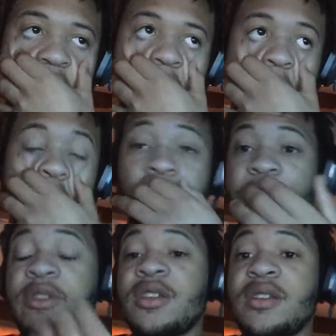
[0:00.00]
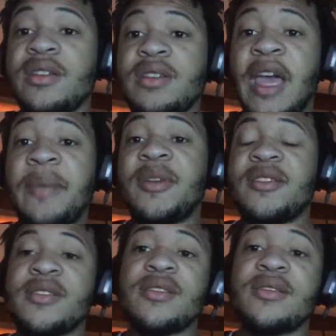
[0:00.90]
all I want out of it is
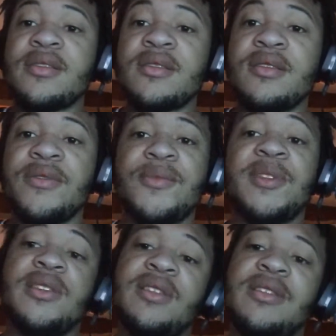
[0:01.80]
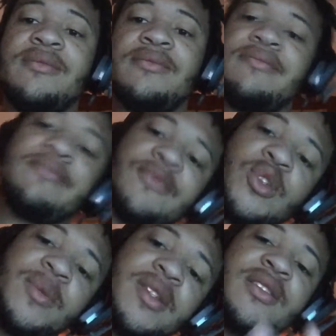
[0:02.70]
happiness. You feel me? Like, you
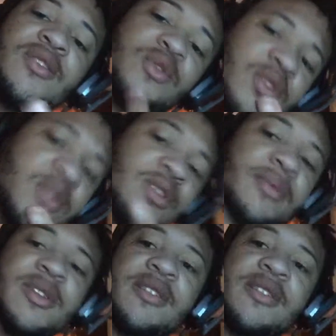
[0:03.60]
know what I'm saying? You know what I'm